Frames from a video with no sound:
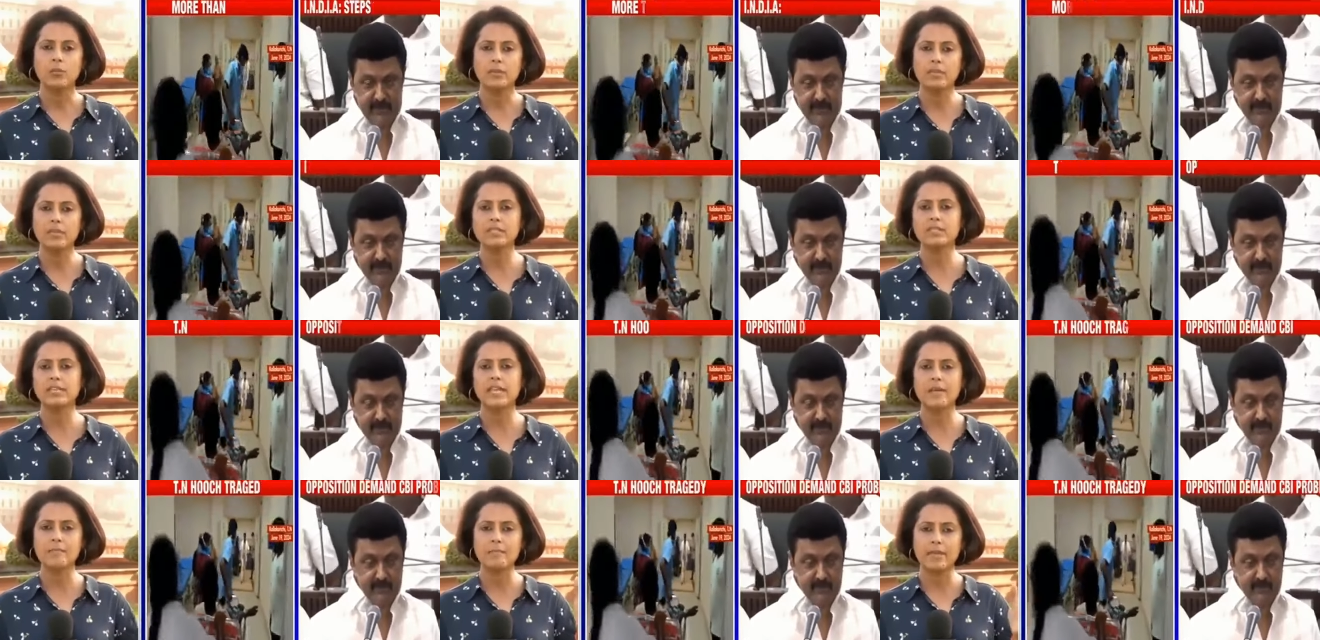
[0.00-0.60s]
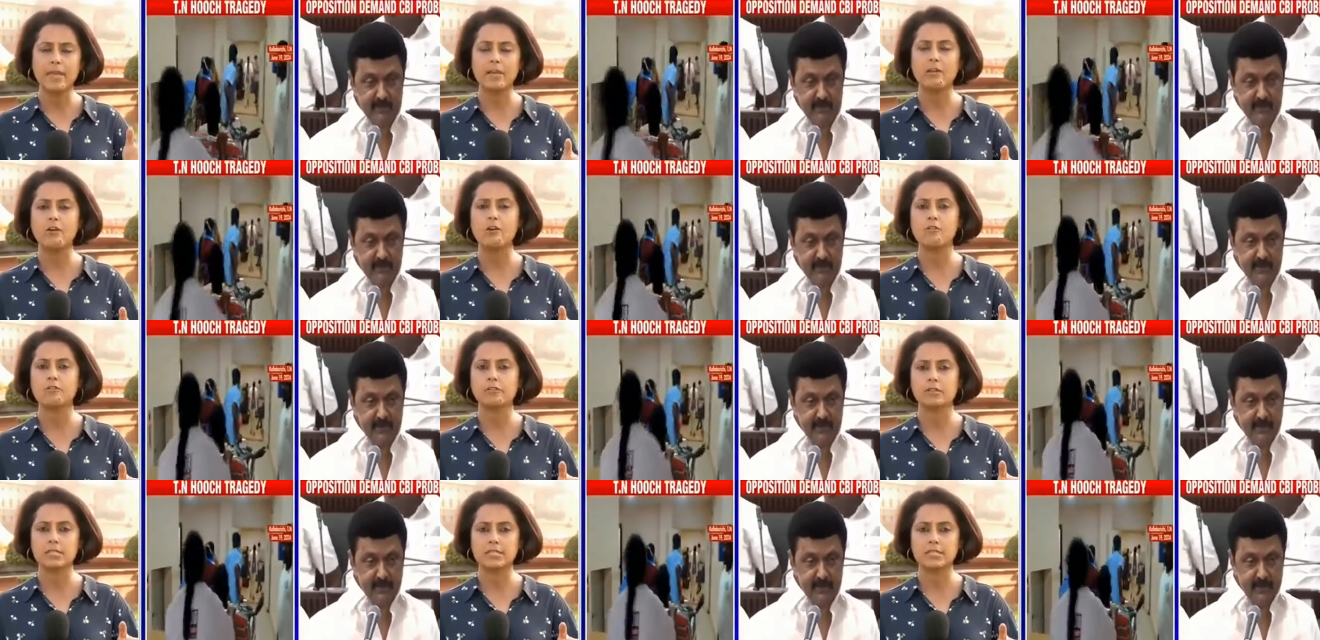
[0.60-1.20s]
Speaker 1: with the DMK
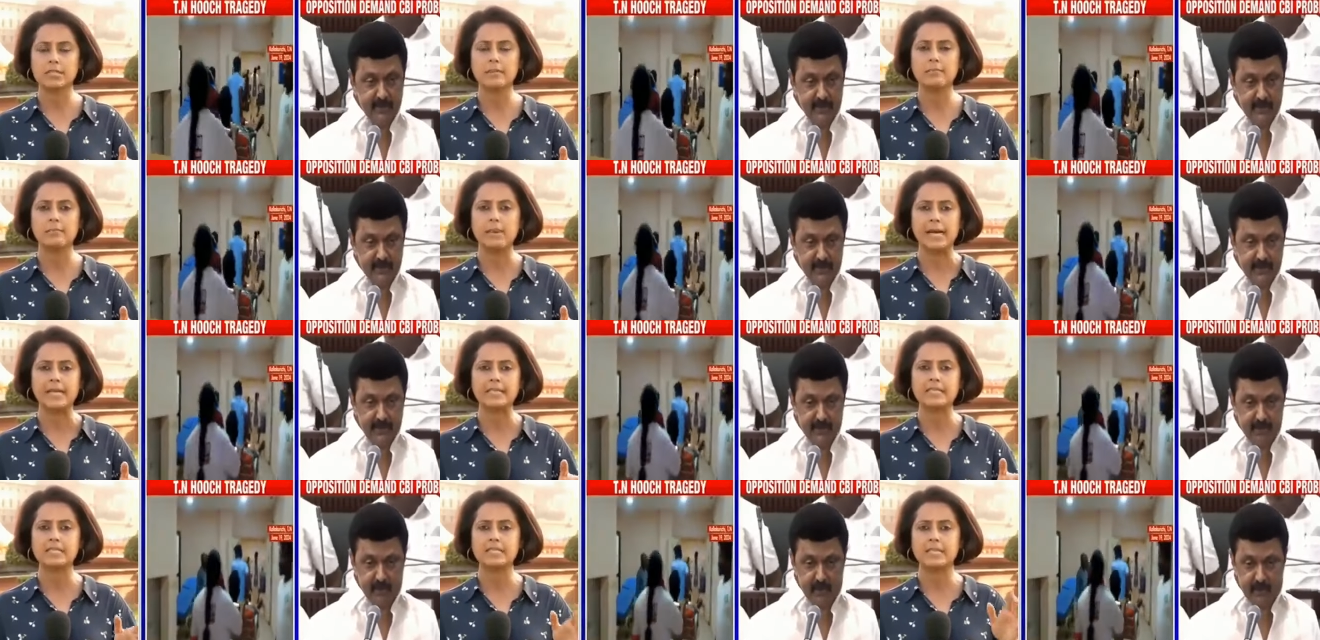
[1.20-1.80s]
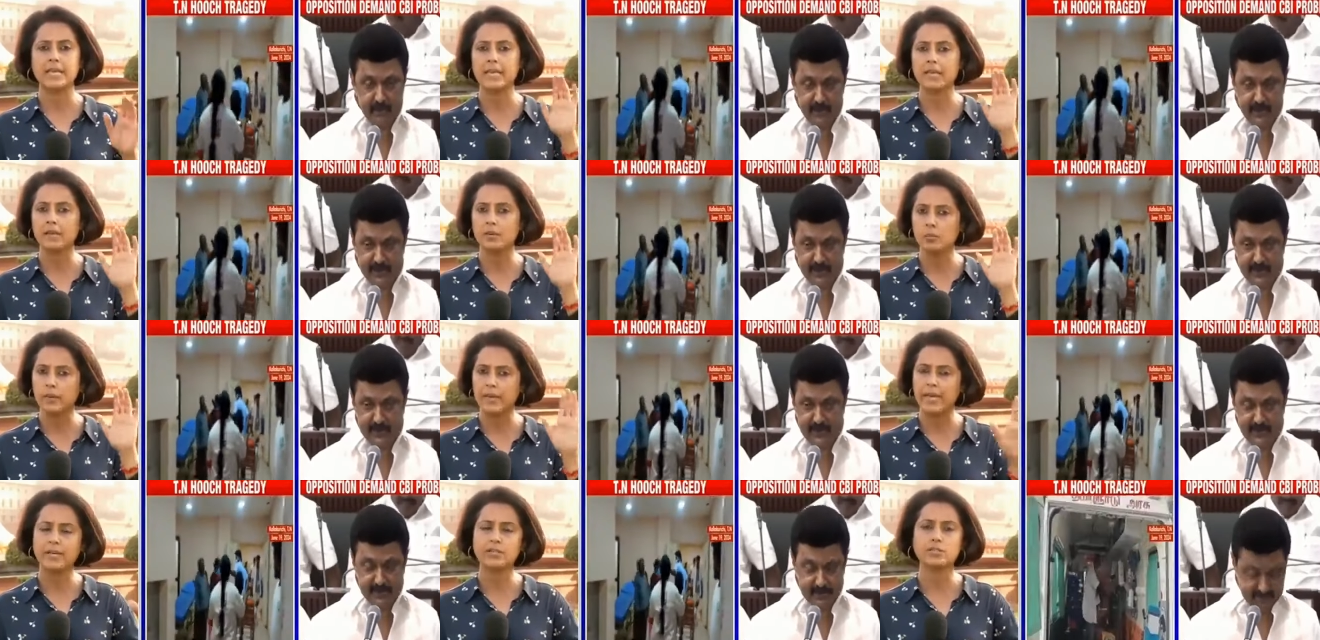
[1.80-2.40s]
Congress combined
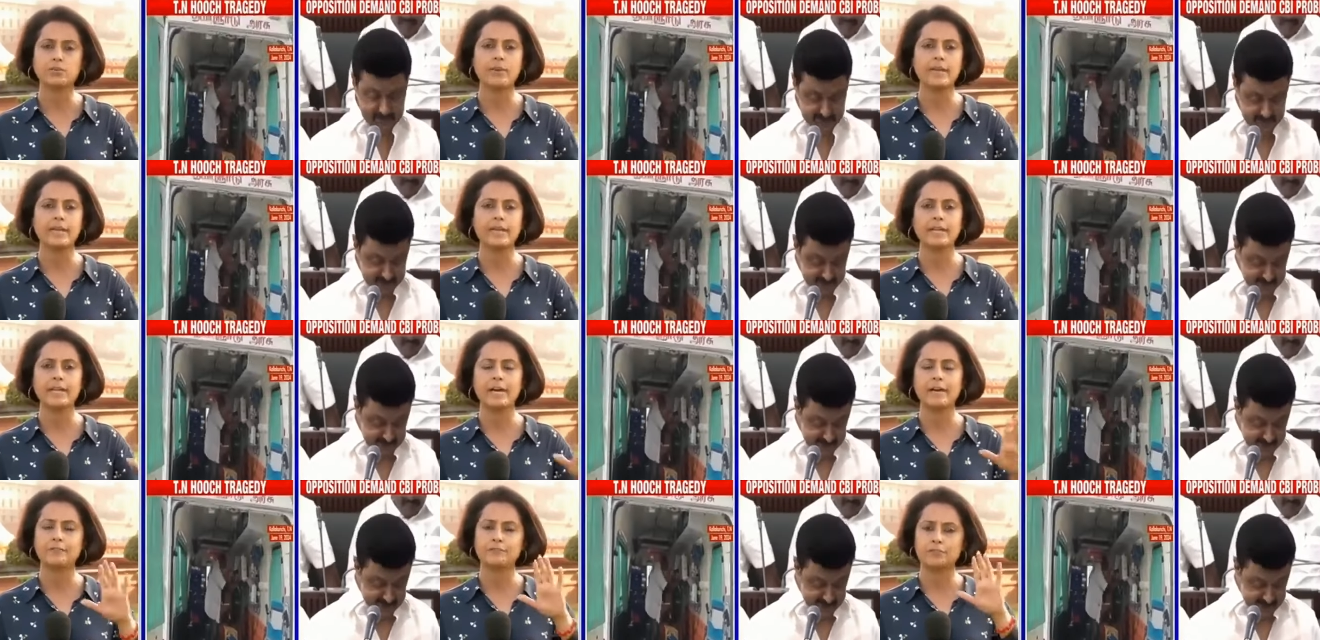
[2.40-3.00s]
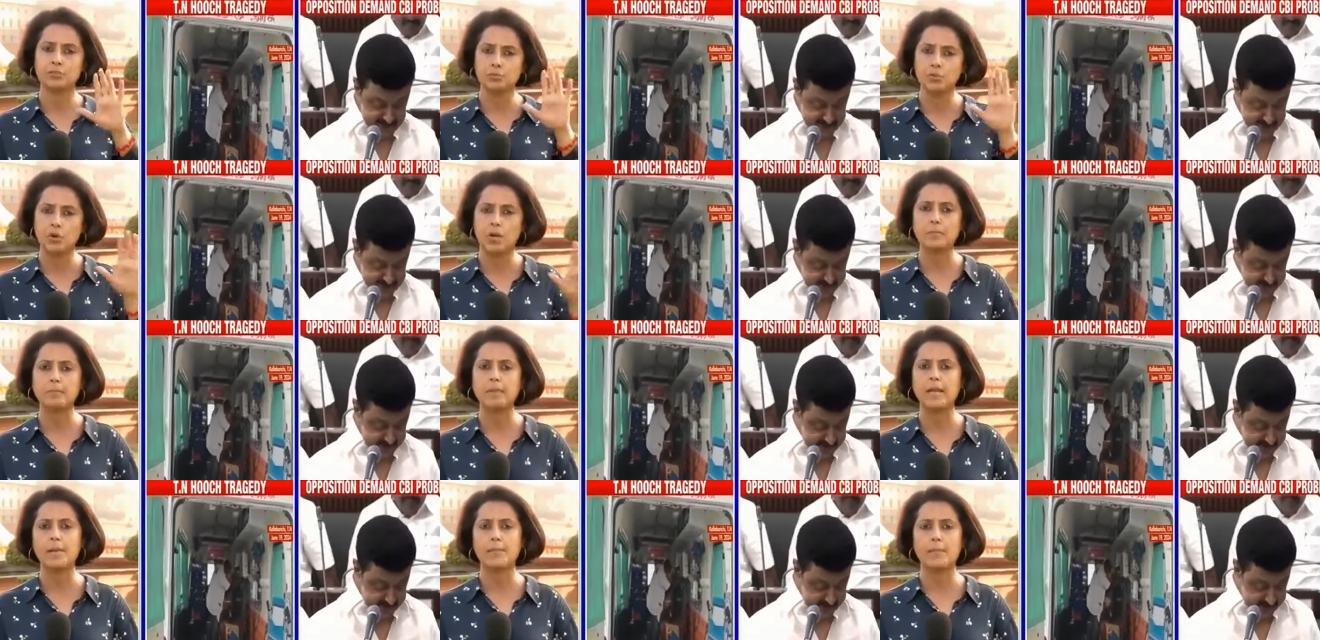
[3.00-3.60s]
saying, we are doing enough, do
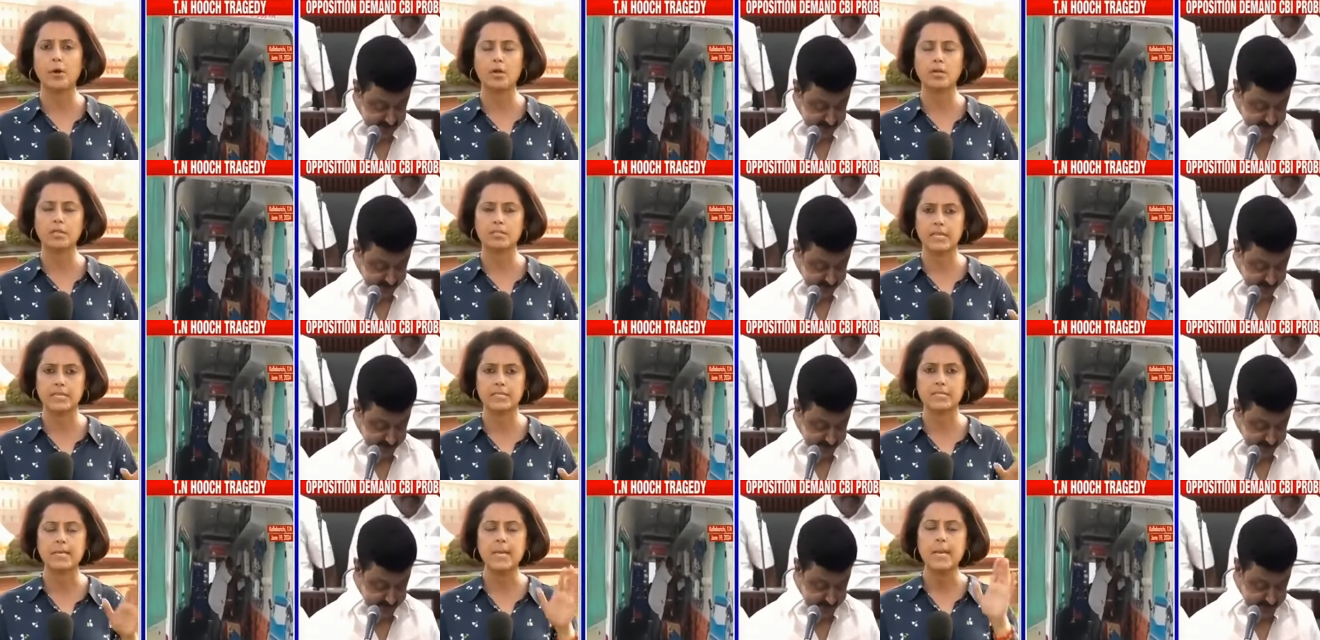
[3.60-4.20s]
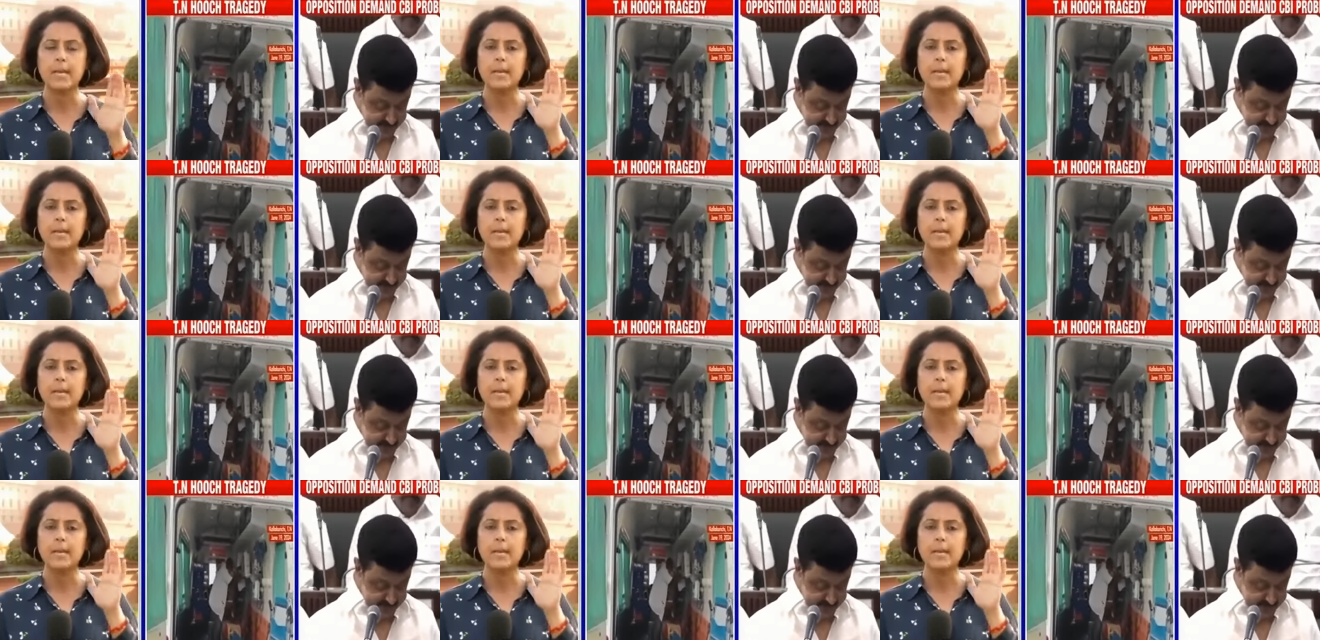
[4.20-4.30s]
not play politics.